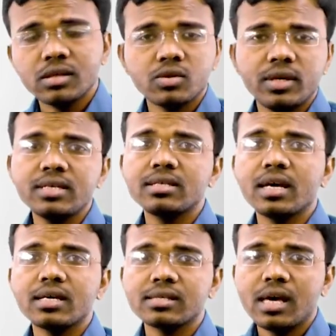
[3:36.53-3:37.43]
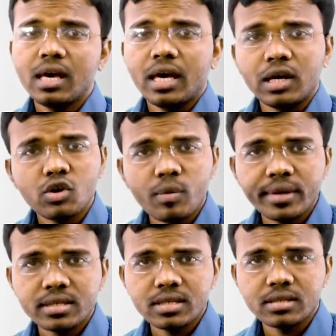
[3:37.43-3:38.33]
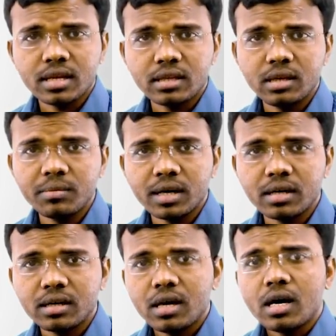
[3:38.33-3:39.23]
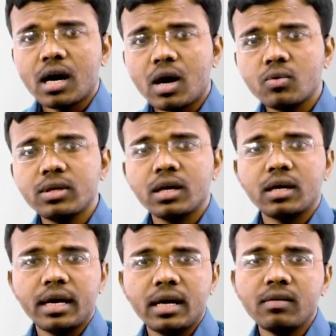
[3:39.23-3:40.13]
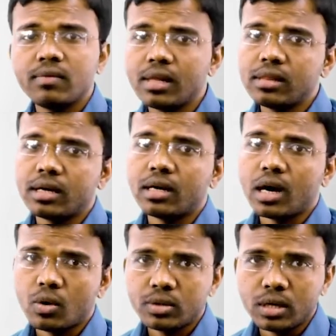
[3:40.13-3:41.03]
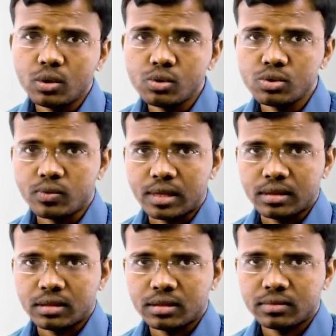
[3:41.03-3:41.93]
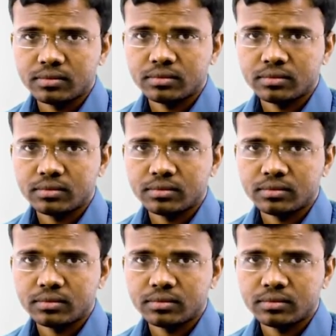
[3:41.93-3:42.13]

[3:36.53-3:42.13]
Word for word: so he says economics is nothing but how they gain wealth and how they lose wealth